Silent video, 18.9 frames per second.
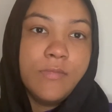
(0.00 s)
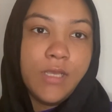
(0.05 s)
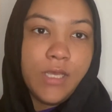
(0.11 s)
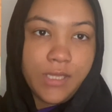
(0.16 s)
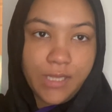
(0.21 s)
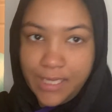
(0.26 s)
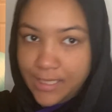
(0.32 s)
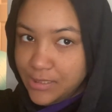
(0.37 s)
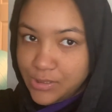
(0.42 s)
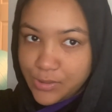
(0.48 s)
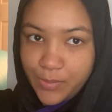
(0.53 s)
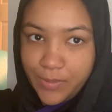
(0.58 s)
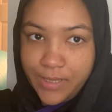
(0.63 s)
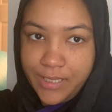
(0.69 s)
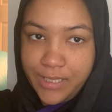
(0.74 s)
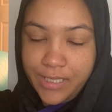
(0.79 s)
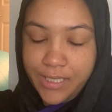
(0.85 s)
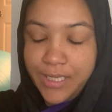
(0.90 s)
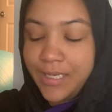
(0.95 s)
That's
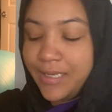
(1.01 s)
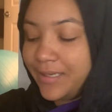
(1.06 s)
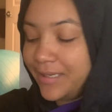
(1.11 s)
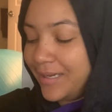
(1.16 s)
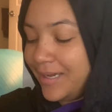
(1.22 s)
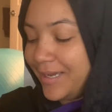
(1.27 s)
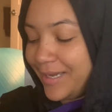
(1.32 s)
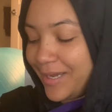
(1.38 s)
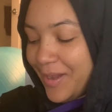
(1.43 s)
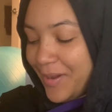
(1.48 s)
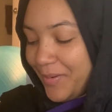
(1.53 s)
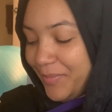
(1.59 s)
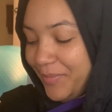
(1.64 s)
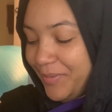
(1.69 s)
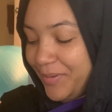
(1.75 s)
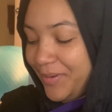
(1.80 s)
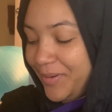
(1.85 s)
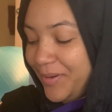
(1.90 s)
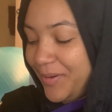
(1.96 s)
when we got
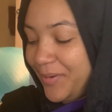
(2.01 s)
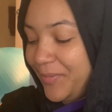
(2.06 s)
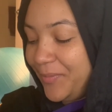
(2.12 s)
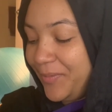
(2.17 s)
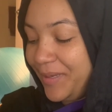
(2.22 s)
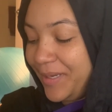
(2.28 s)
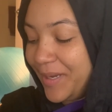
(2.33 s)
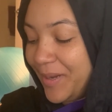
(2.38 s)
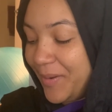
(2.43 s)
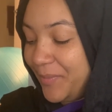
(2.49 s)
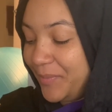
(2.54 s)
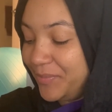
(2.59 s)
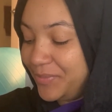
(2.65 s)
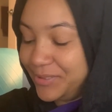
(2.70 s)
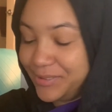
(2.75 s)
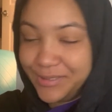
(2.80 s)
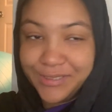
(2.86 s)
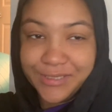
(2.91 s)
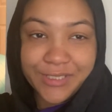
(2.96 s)

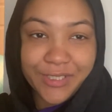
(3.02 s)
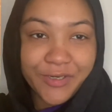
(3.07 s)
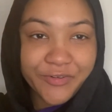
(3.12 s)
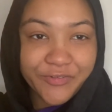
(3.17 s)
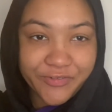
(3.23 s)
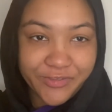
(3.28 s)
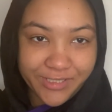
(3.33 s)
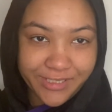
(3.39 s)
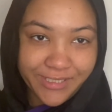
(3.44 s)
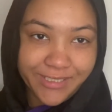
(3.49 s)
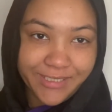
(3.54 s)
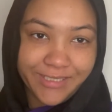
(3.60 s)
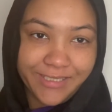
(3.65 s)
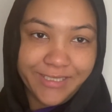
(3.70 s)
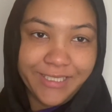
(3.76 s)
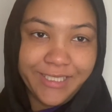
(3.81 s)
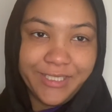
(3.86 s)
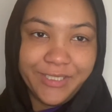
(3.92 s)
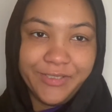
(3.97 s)
pulled over,
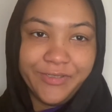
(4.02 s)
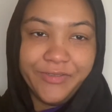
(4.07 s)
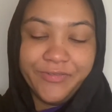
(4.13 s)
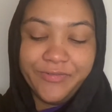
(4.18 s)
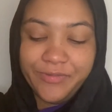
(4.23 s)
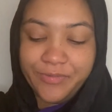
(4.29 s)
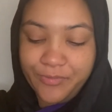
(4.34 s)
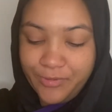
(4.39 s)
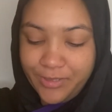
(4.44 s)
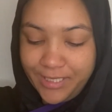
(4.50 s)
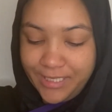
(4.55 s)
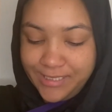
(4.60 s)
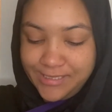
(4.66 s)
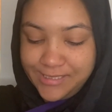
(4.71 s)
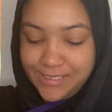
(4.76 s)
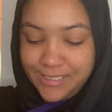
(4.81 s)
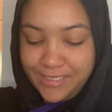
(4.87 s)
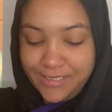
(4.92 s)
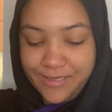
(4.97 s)
you know, from what I
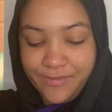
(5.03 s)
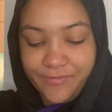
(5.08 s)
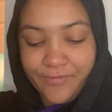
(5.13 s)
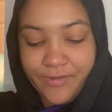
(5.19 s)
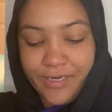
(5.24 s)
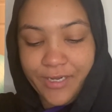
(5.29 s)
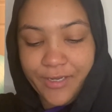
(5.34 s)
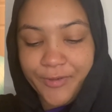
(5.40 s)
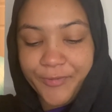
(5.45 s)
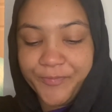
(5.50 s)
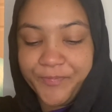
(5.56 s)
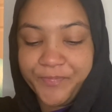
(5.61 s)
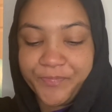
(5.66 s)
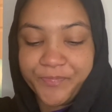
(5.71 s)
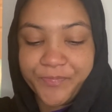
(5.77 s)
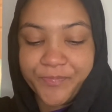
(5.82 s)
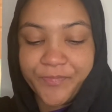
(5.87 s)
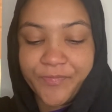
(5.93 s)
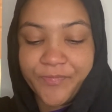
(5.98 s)
said in the video.
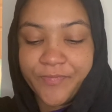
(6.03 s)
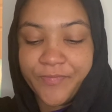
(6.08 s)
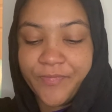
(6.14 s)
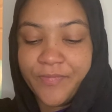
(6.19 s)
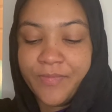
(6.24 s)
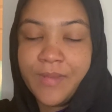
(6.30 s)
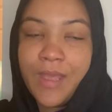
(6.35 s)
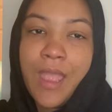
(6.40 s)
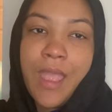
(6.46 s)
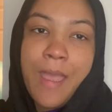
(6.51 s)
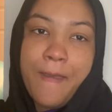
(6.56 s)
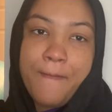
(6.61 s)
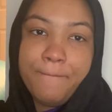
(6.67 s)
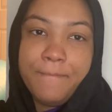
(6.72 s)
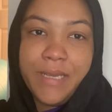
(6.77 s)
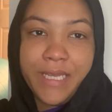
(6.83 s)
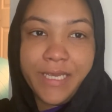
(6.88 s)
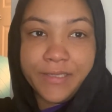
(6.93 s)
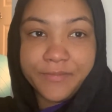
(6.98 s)

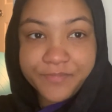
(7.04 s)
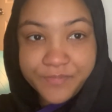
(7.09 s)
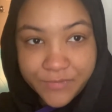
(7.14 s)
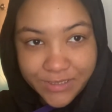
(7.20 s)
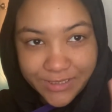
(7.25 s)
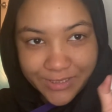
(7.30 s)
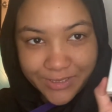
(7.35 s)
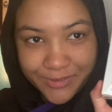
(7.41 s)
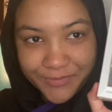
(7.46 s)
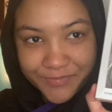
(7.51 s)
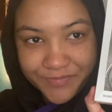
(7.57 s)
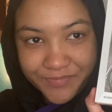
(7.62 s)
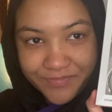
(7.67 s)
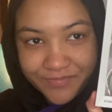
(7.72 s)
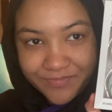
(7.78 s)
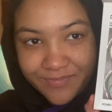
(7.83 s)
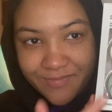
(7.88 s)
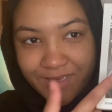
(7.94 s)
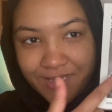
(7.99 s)
But yeah, so
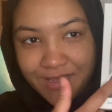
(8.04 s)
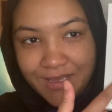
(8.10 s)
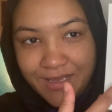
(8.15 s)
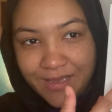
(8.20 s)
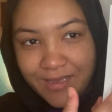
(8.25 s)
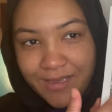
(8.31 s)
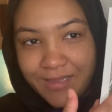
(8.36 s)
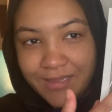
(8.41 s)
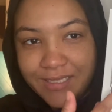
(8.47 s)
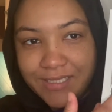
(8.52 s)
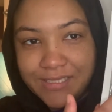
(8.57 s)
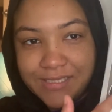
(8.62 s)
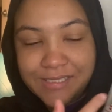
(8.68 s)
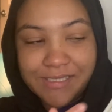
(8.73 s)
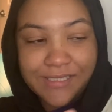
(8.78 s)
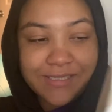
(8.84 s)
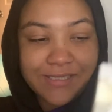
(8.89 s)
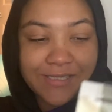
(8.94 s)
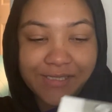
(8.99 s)
this
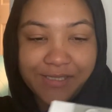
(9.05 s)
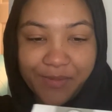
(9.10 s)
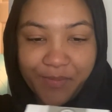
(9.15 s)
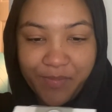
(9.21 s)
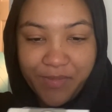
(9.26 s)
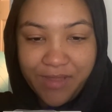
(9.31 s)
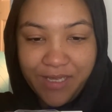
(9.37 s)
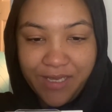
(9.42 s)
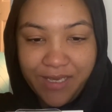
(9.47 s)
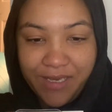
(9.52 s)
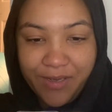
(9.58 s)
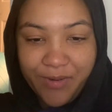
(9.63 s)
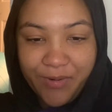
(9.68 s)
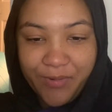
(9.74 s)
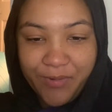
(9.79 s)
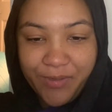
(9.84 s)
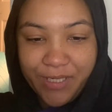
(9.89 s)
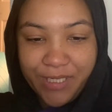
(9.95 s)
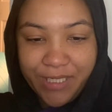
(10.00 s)
is something I
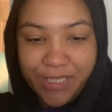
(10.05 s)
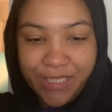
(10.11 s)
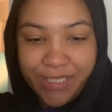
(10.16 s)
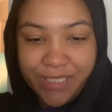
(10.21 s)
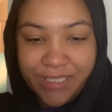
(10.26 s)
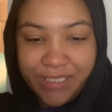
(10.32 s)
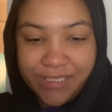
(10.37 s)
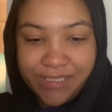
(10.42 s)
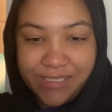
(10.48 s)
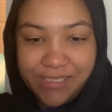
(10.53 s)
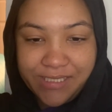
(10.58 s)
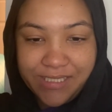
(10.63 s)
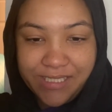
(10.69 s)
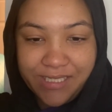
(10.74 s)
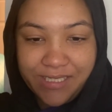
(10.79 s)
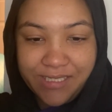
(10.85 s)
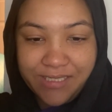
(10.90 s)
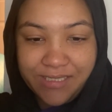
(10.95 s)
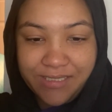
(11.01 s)
ordered. It's
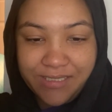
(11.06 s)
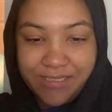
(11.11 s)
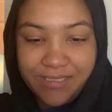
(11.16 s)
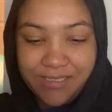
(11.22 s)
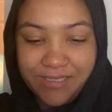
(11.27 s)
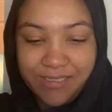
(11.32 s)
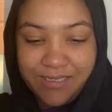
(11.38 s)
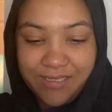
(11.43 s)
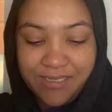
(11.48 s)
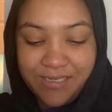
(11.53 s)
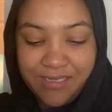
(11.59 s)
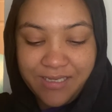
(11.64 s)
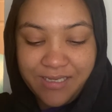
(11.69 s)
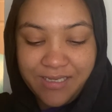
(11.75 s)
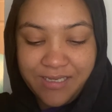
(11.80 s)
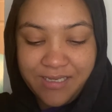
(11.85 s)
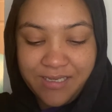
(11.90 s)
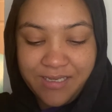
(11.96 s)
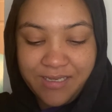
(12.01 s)
a
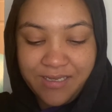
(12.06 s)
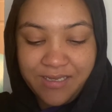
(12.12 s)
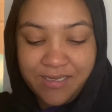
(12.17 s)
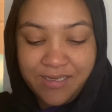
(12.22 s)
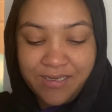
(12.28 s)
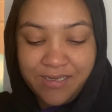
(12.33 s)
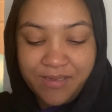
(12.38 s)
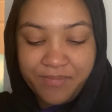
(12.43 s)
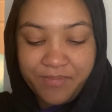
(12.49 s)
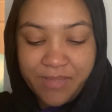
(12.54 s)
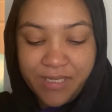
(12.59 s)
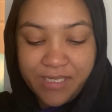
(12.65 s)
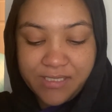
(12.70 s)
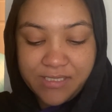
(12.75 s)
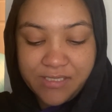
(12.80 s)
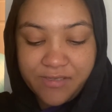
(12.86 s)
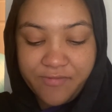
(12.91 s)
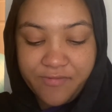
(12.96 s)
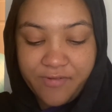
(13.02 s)

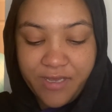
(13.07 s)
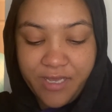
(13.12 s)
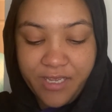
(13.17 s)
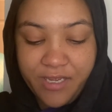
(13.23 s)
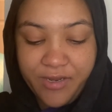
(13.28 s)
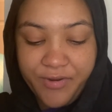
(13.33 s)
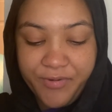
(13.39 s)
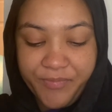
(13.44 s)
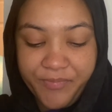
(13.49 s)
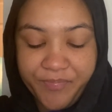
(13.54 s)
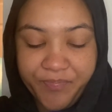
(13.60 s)
pacifier.